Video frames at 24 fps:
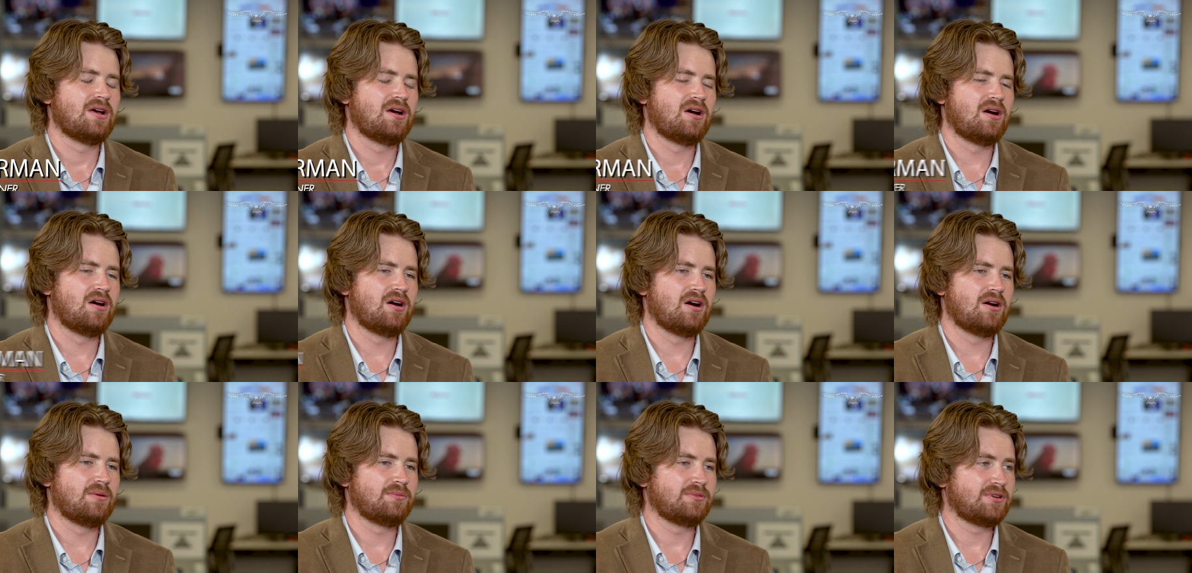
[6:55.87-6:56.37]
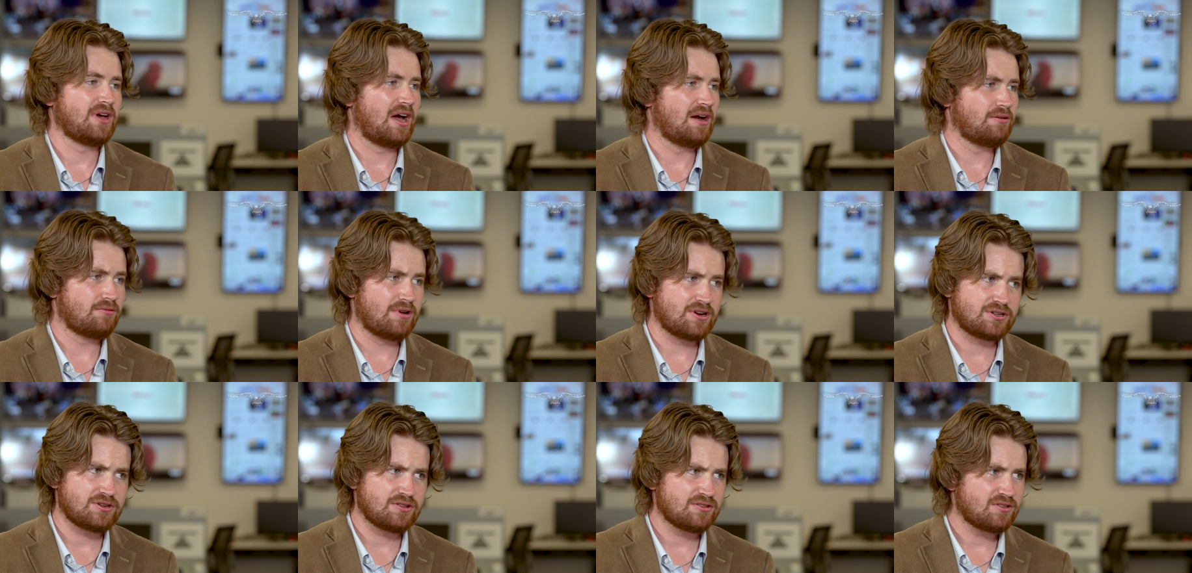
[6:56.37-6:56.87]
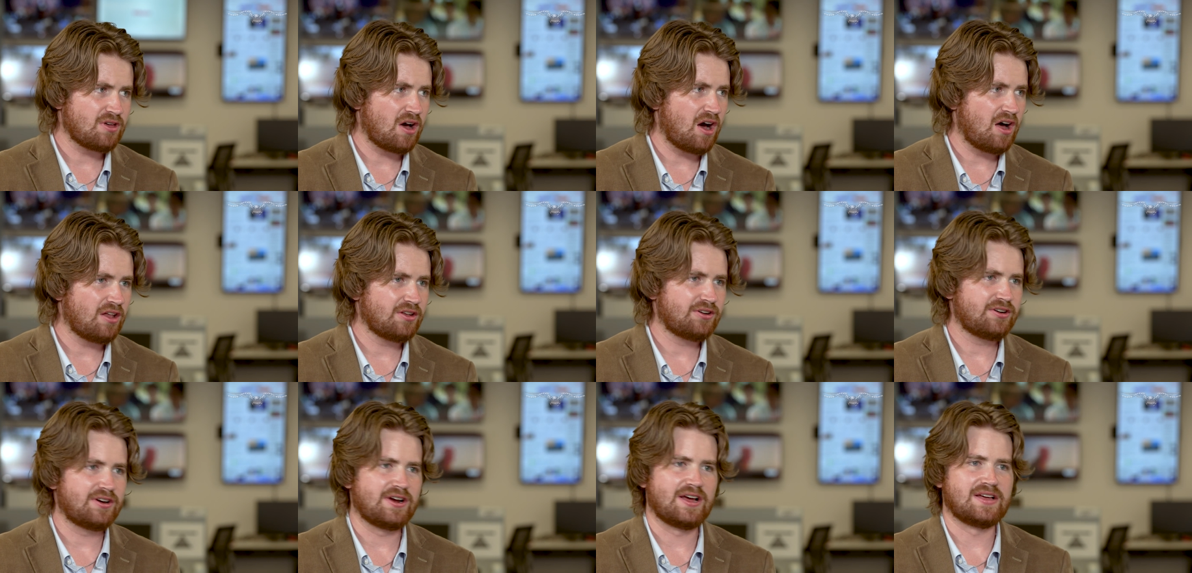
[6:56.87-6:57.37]
Speaker 1: um, Guy
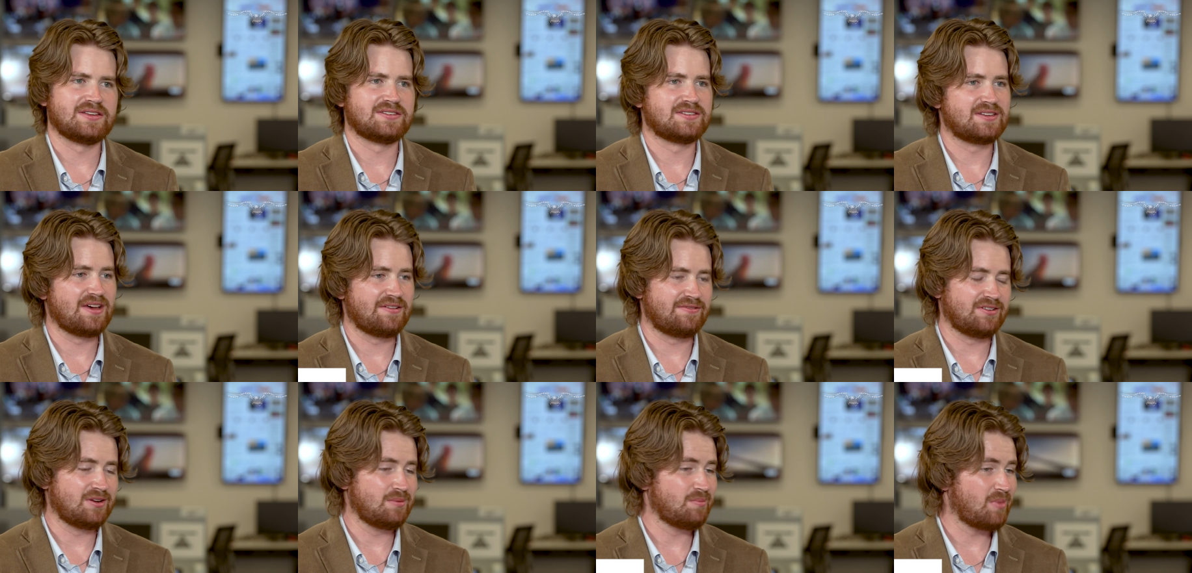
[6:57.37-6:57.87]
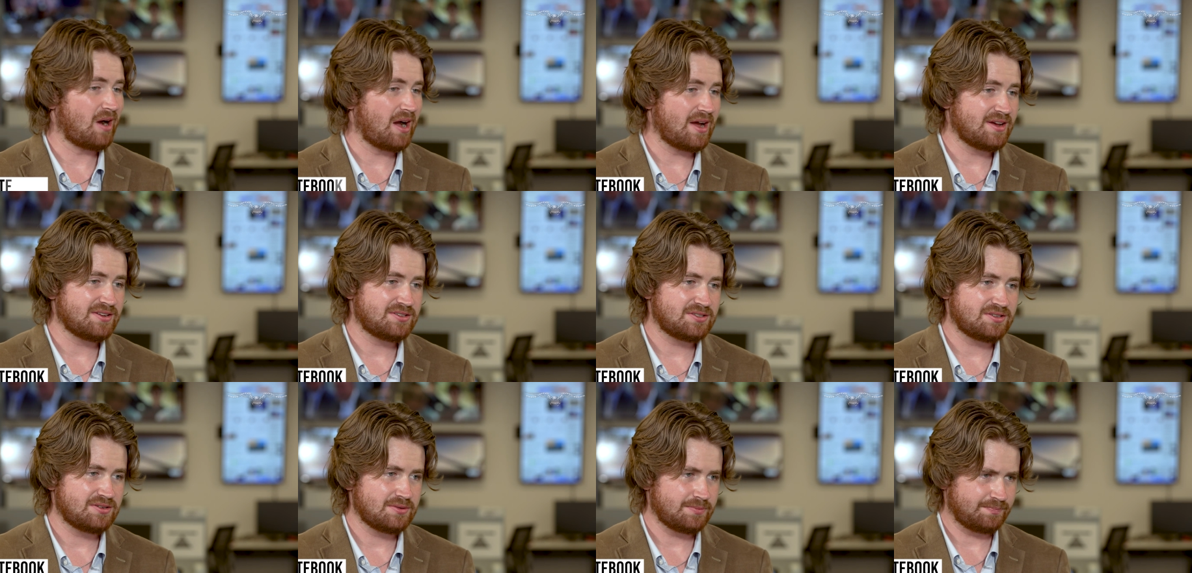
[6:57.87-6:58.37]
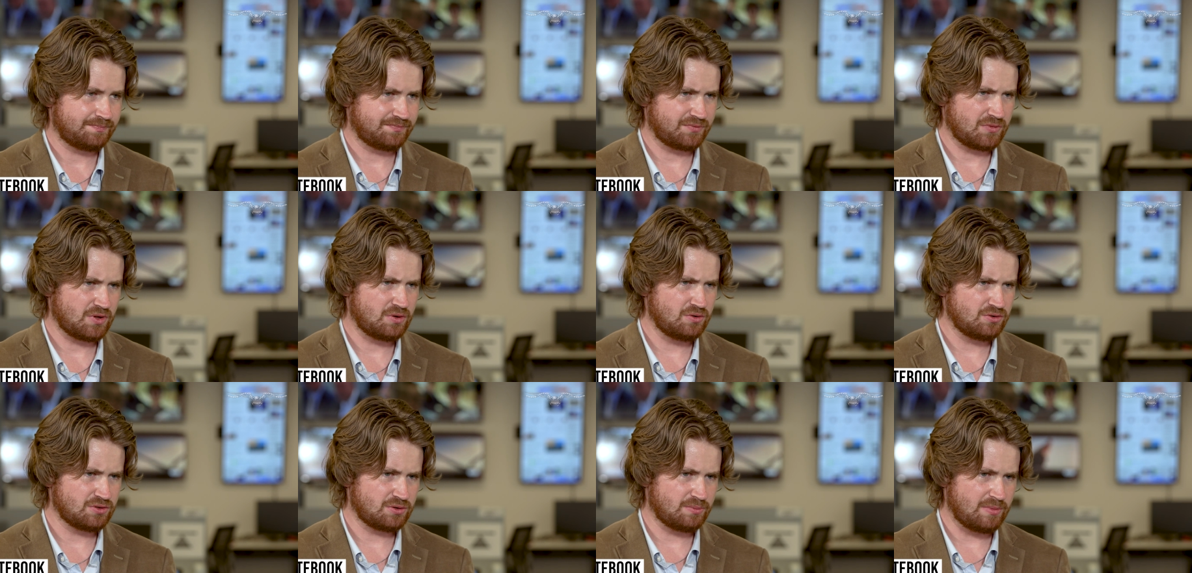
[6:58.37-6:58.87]
Reschenthaler. It has Stephanie Bice,
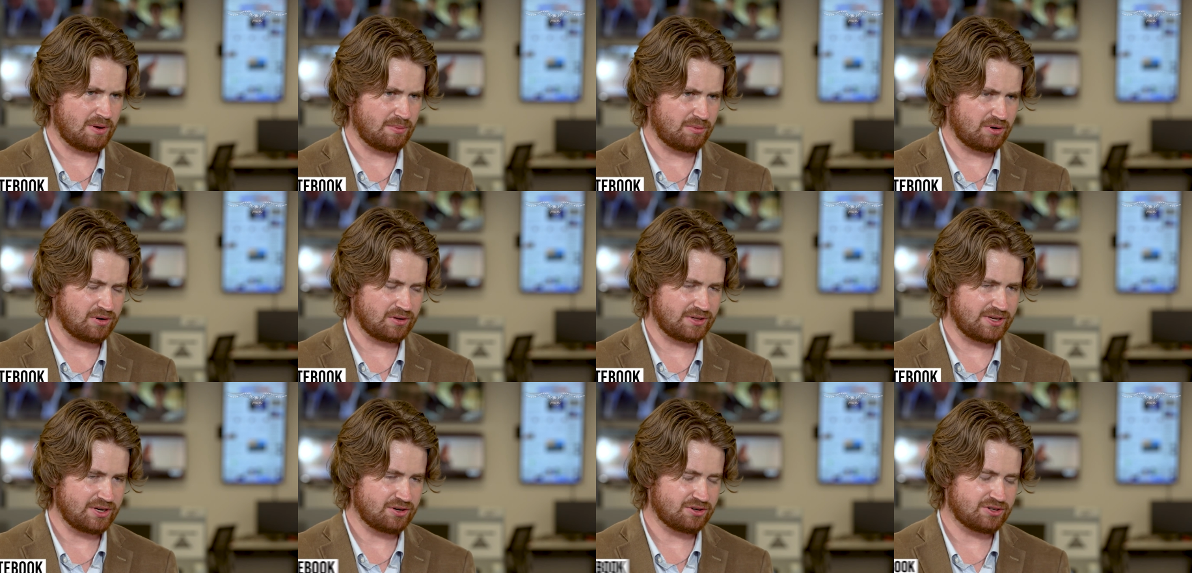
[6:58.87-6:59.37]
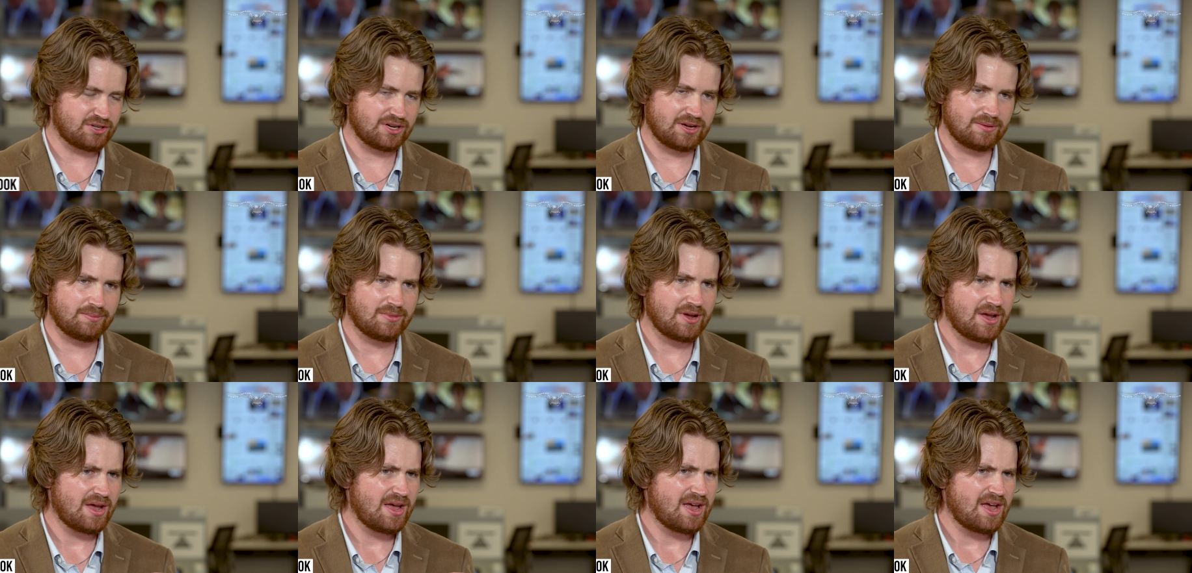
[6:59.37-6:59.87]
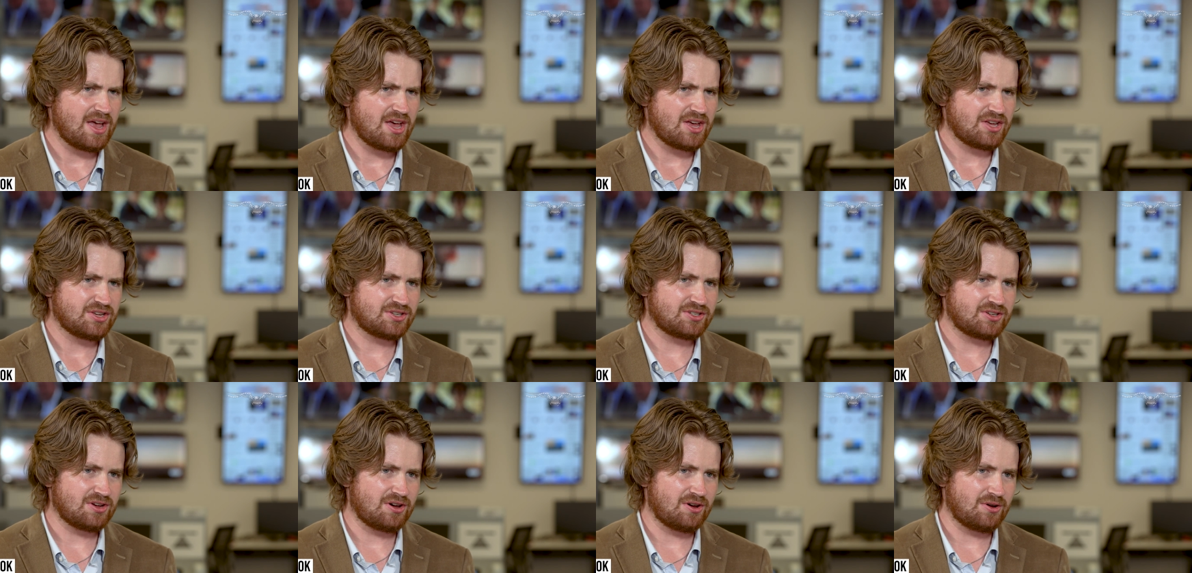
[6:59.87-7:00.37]
who's a member of leadership.
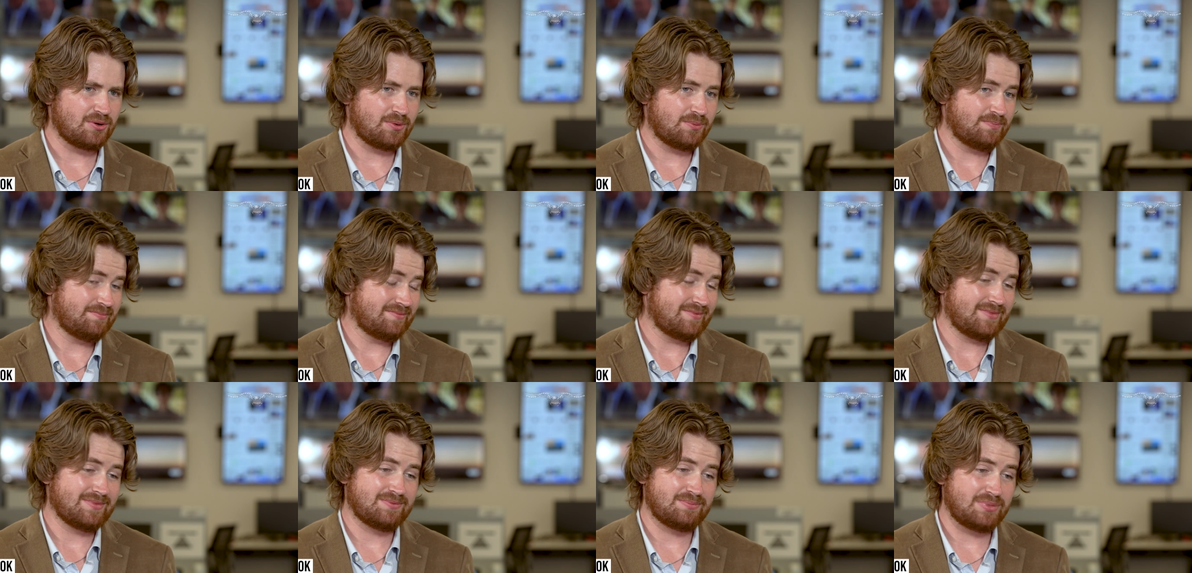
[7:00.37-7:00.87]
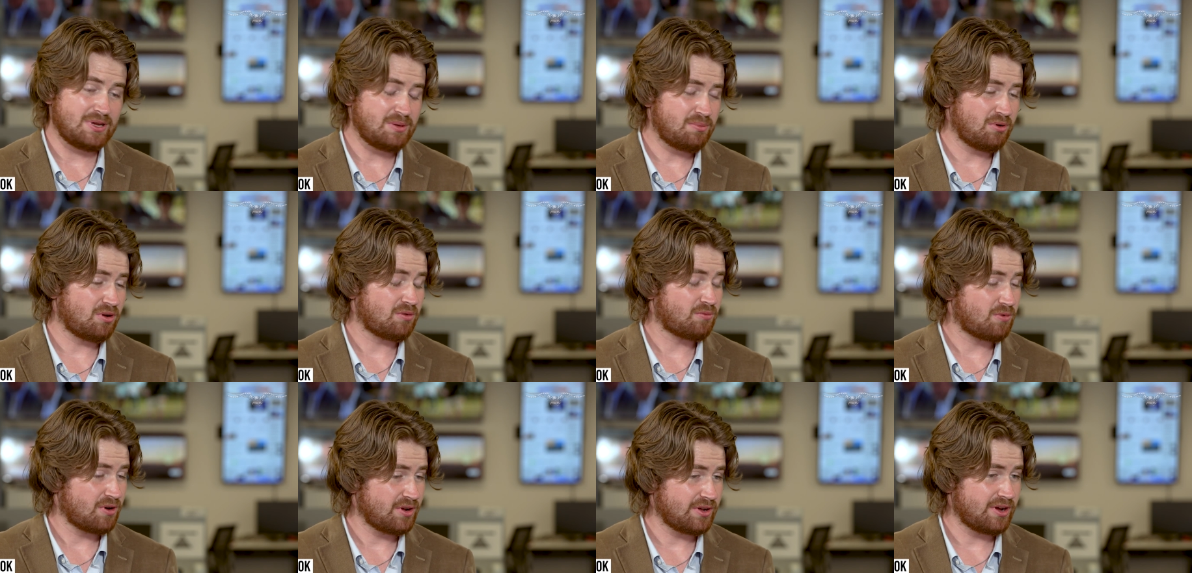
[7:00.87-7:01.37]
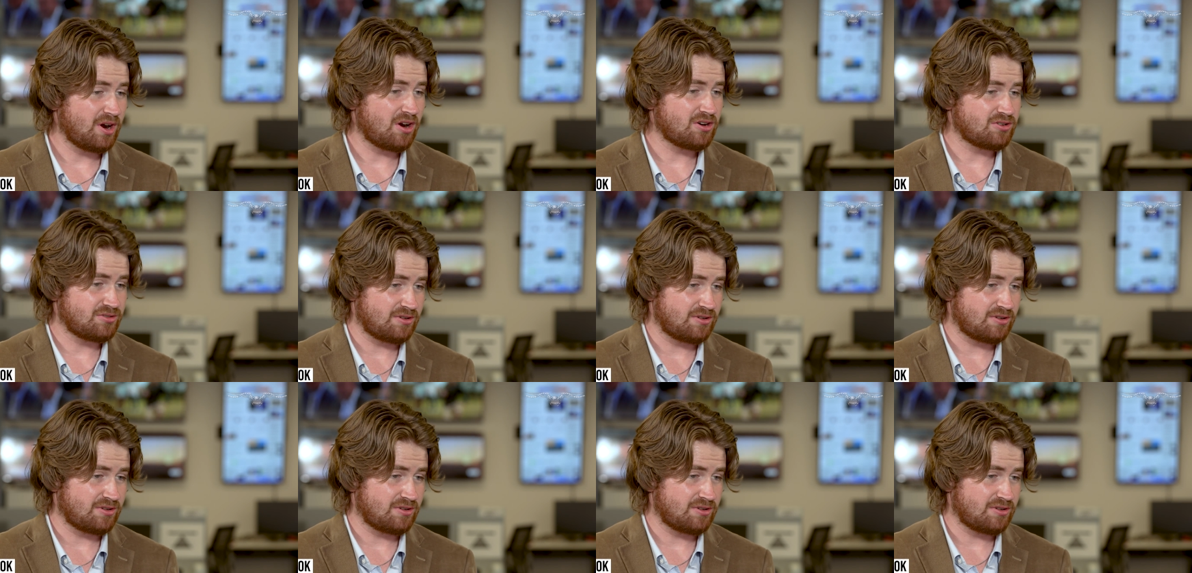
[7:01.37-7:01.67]
So people really are